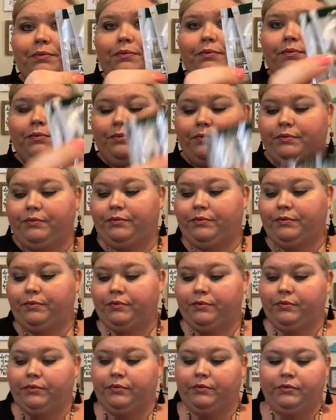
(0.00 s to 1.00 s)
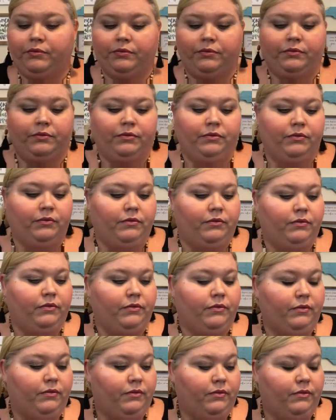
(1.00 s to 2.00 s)

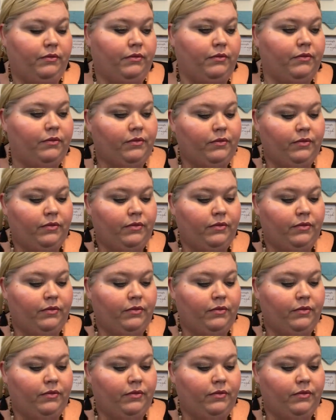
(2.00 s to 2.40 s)
No one is speaking in this clip.